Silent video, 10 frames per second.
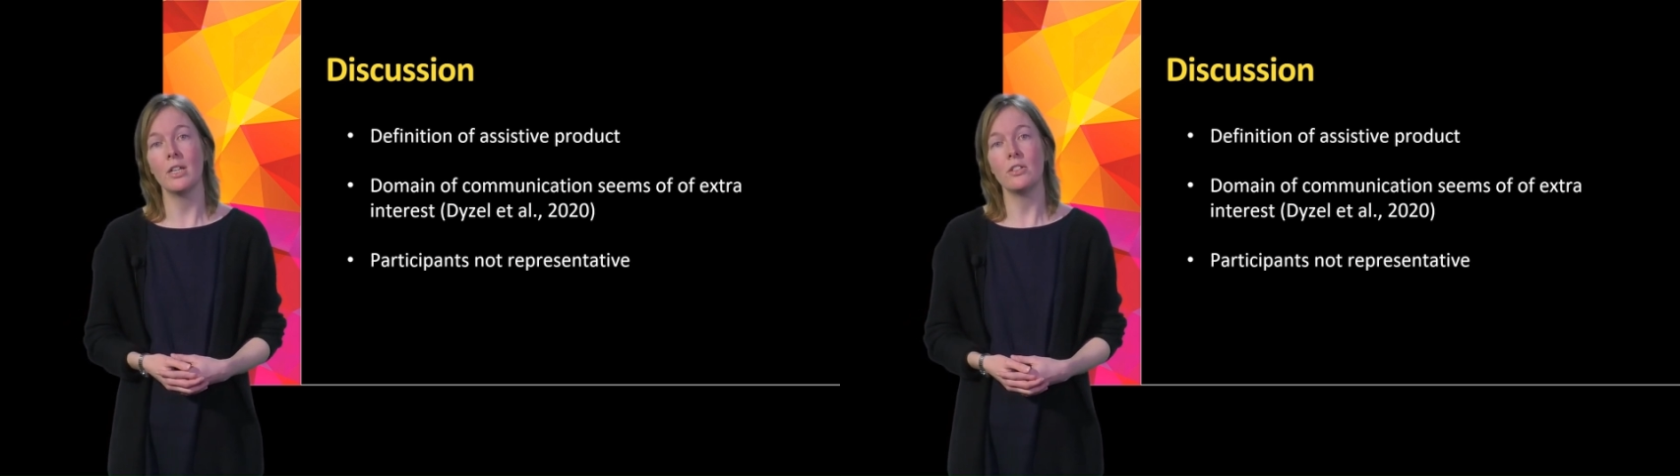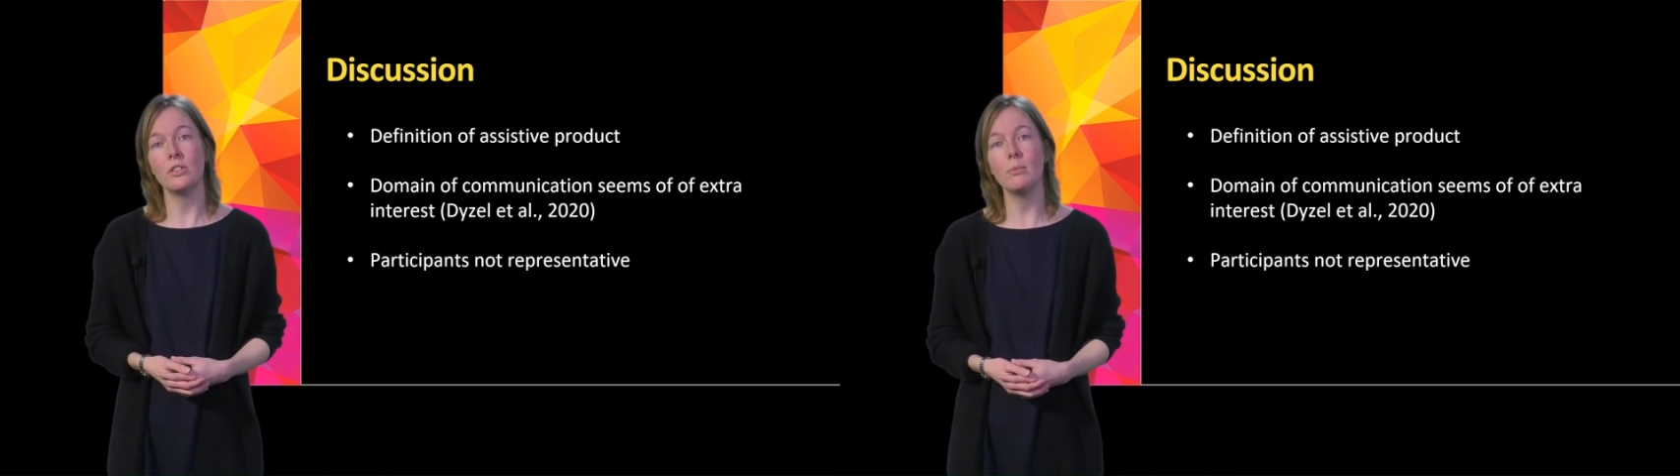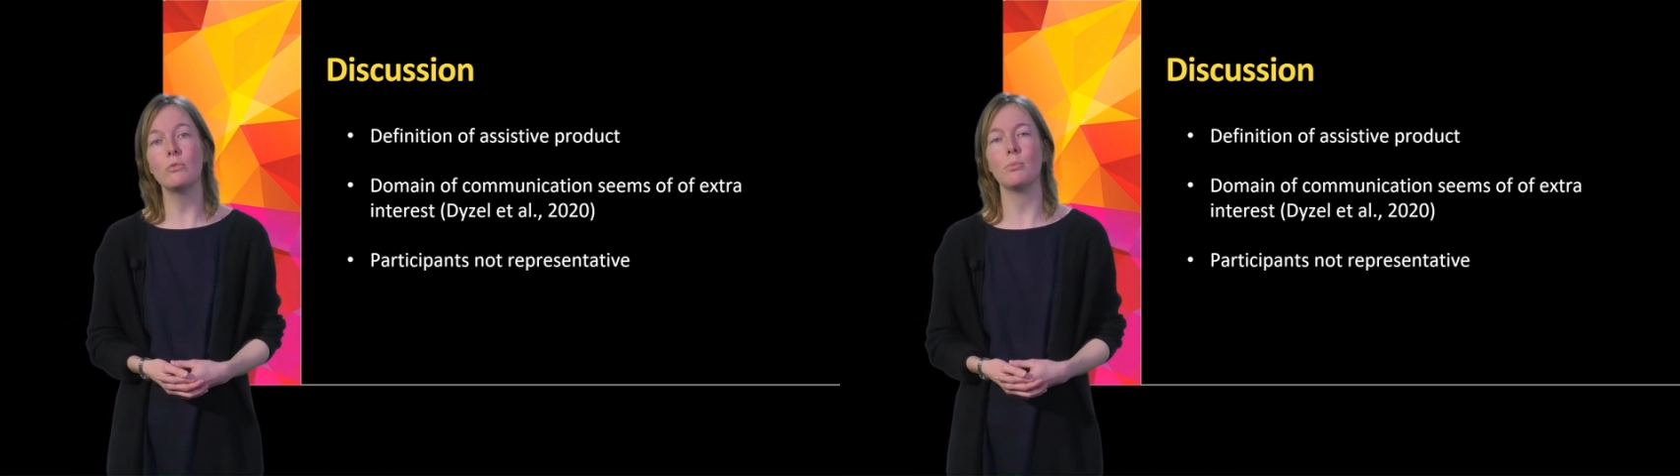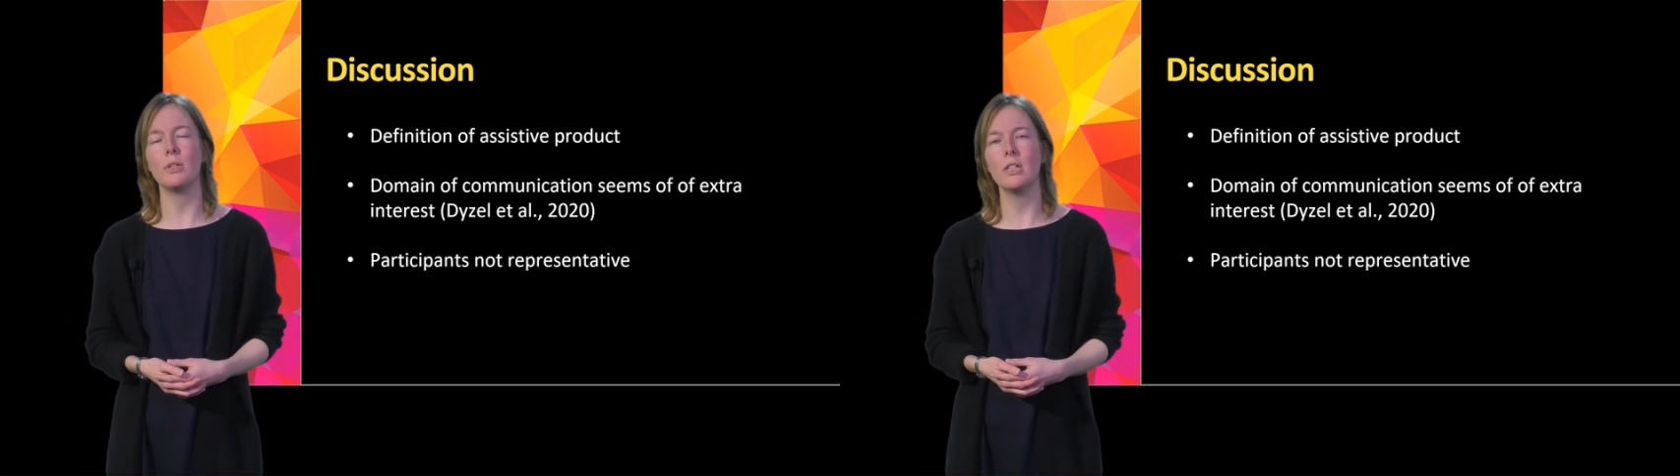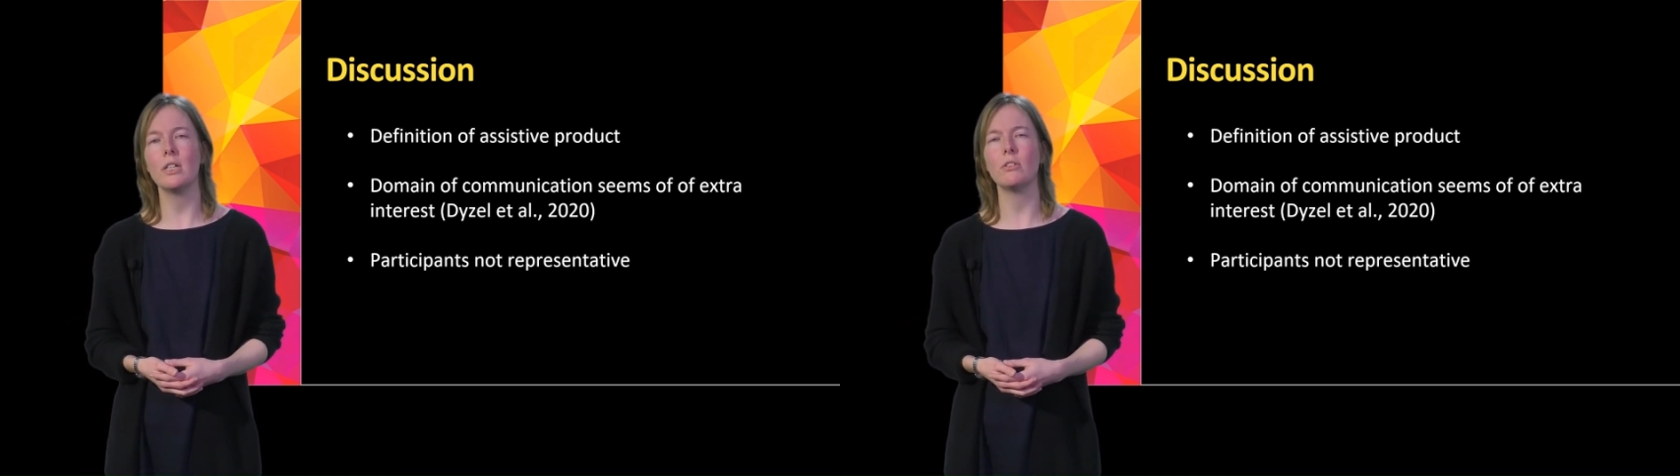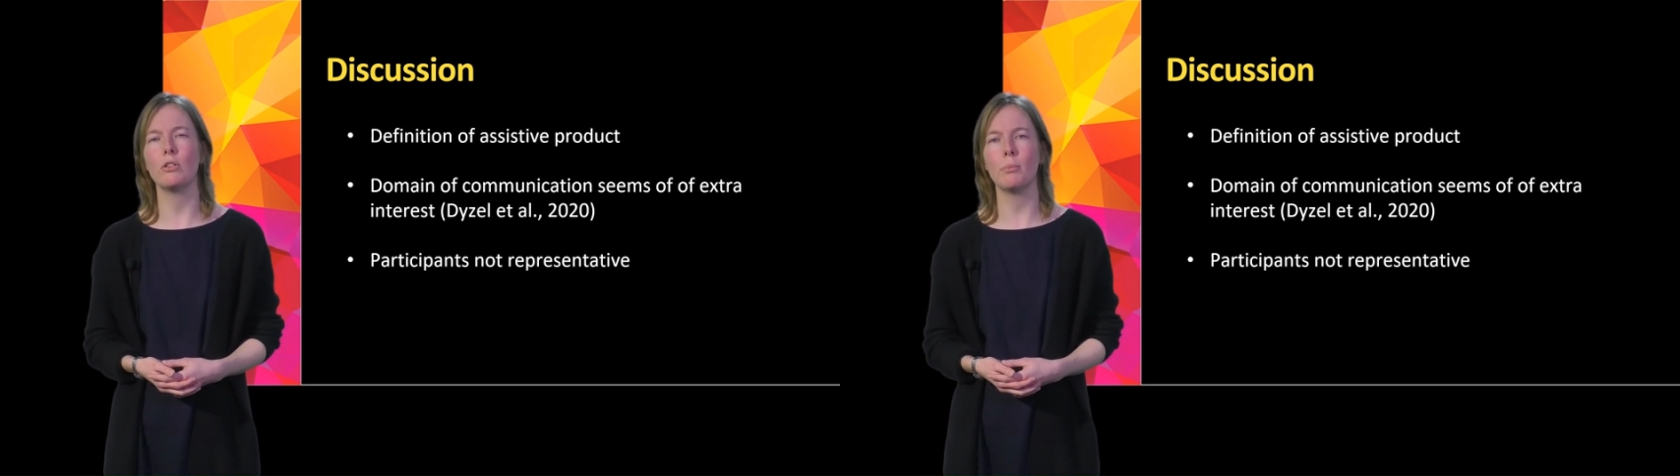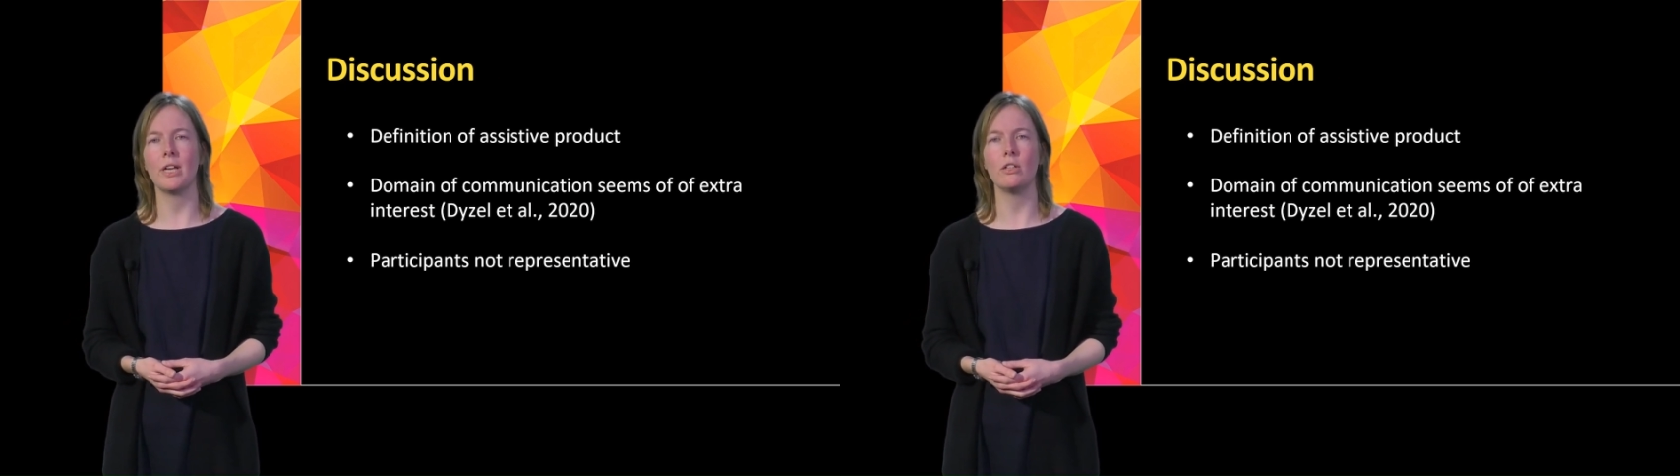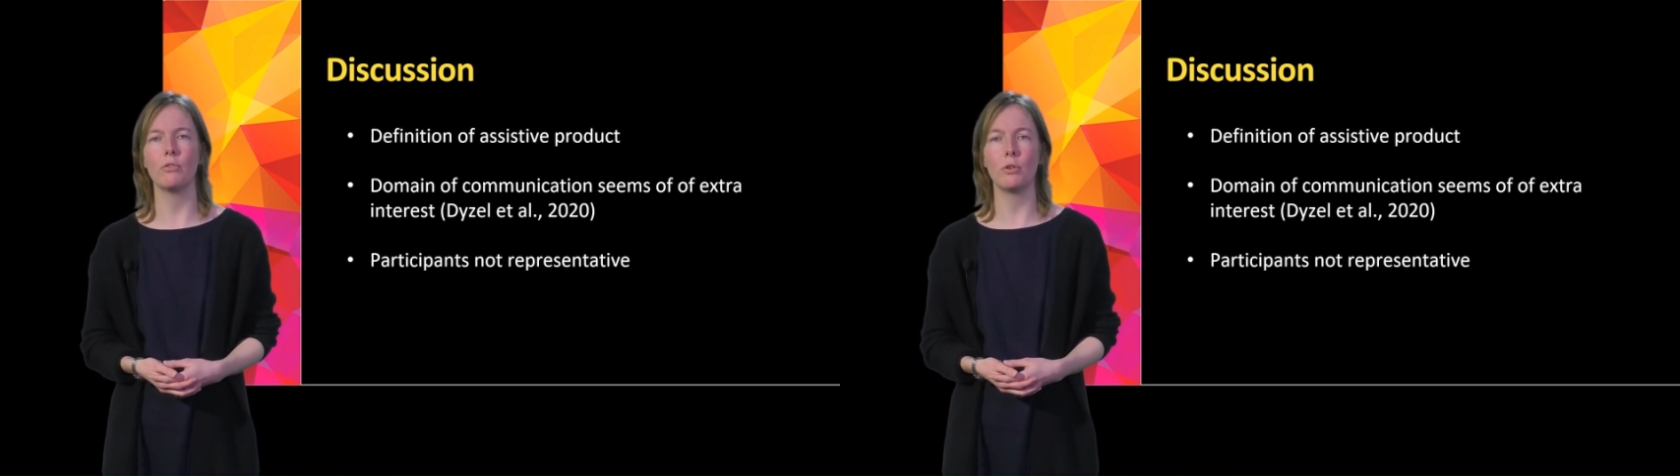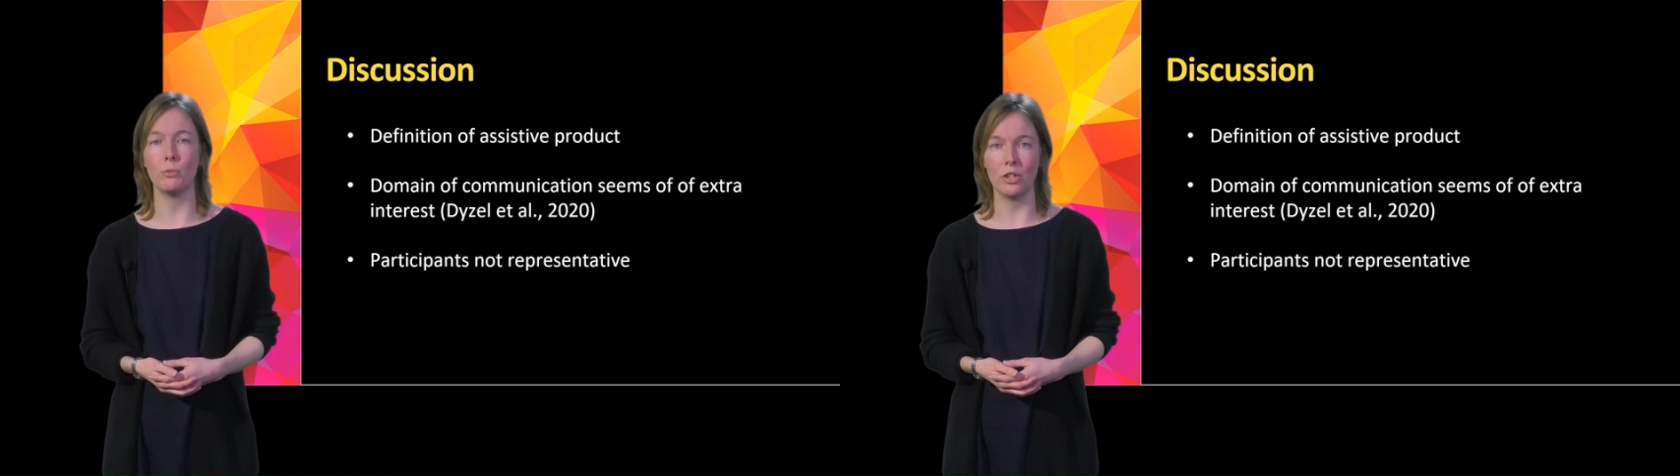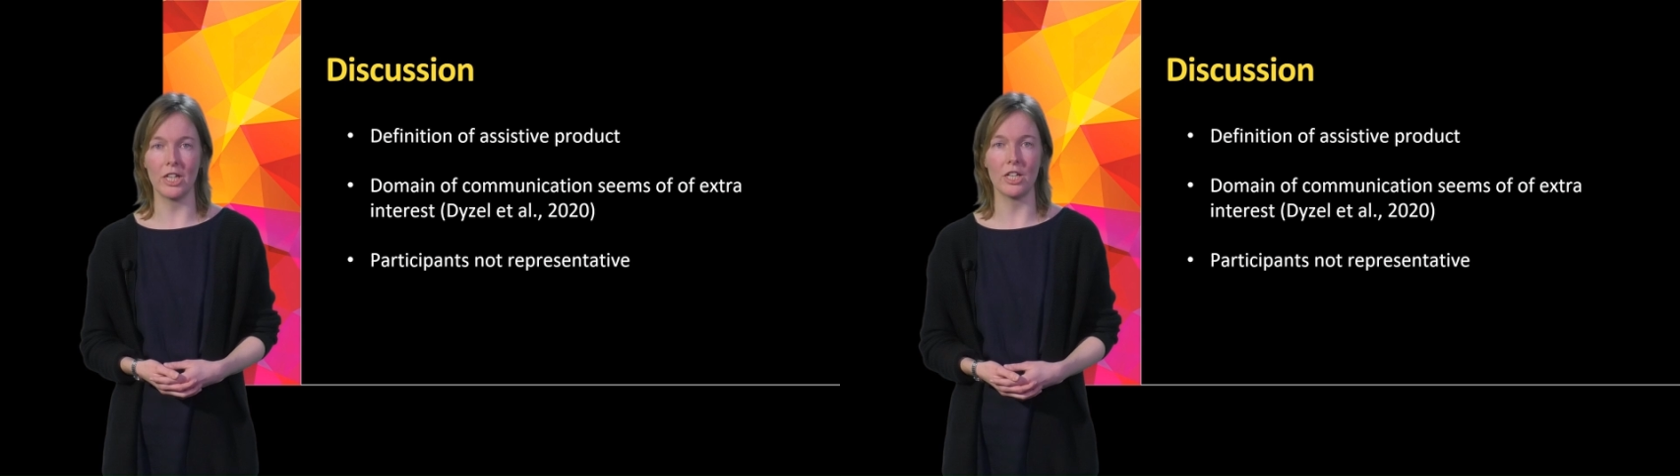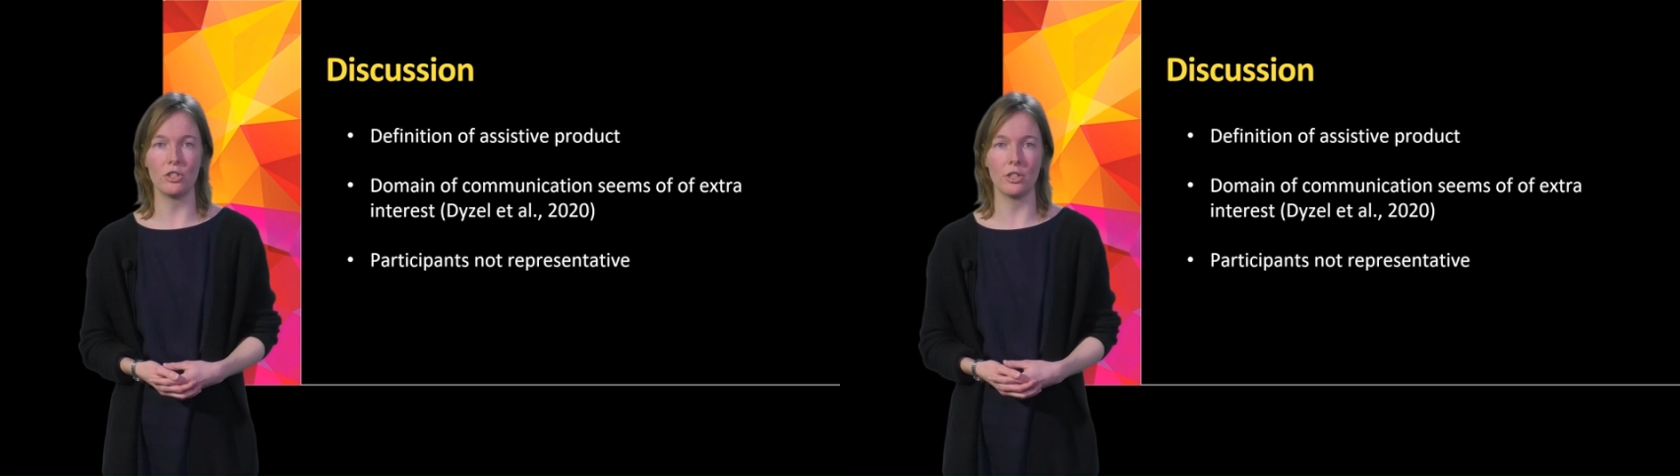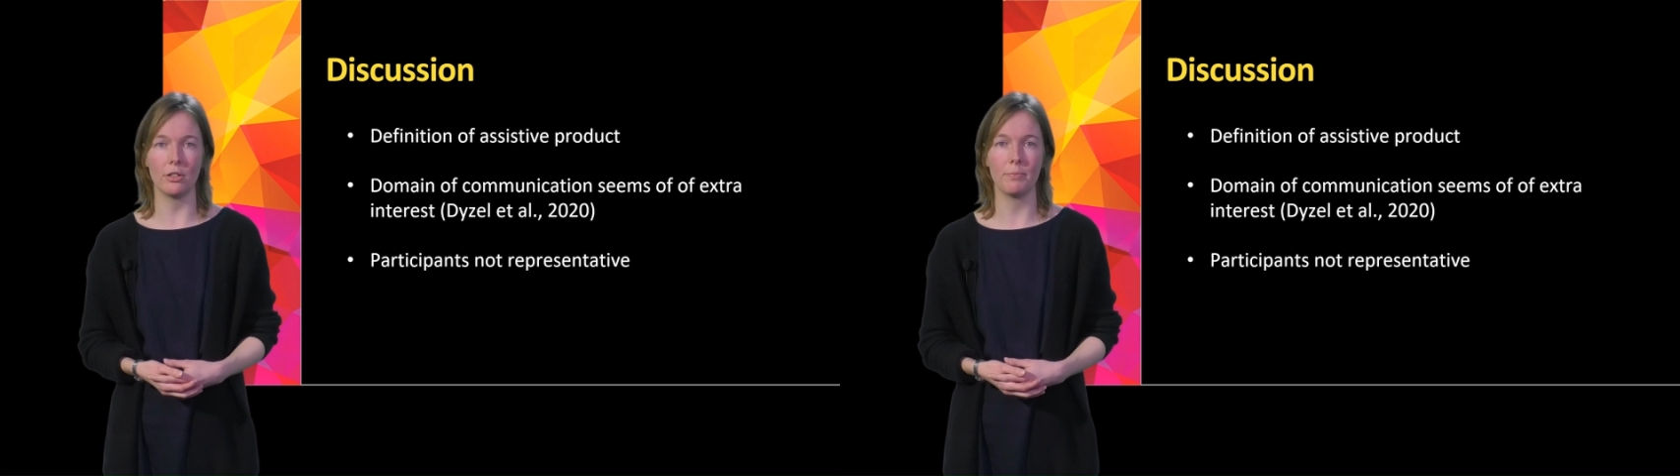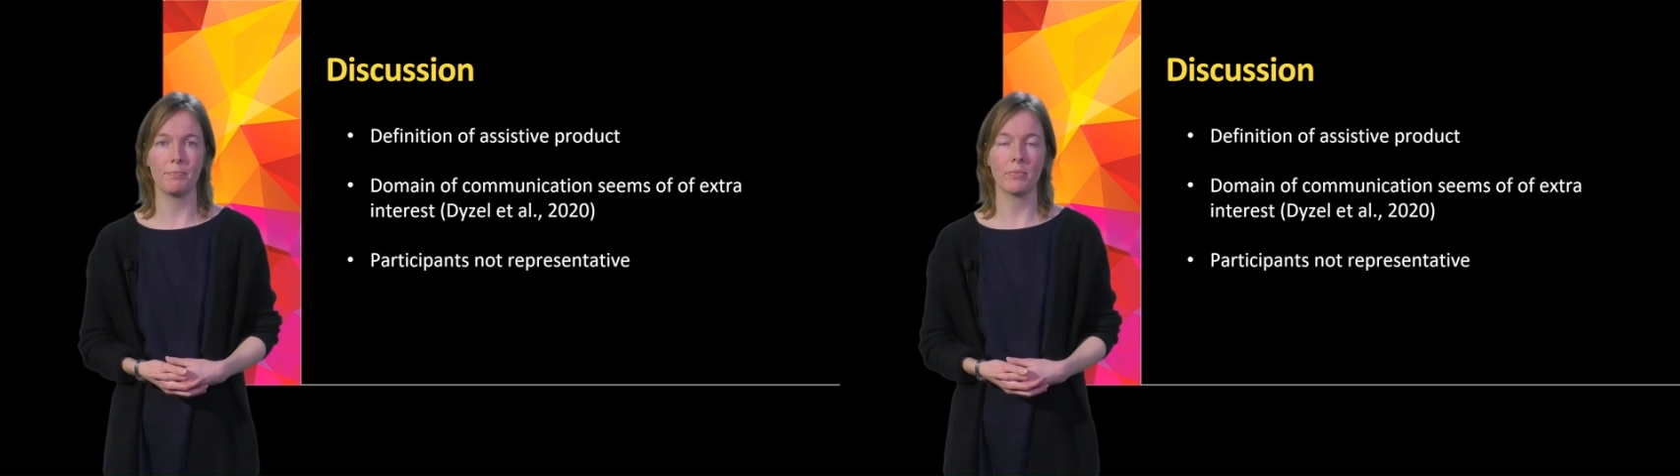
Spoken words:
seemed to be in the domain of communication.